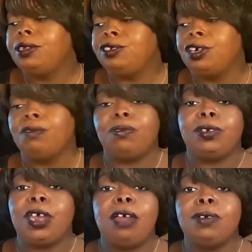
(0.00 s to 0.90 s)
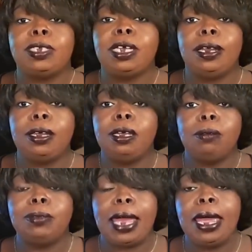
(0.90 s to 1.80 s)
Jeffrey, David telling
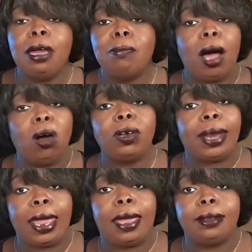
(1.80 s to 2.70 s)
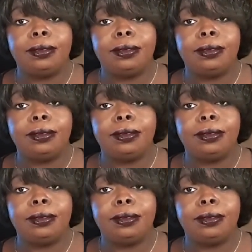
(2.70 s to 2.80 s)
him, damn all of that.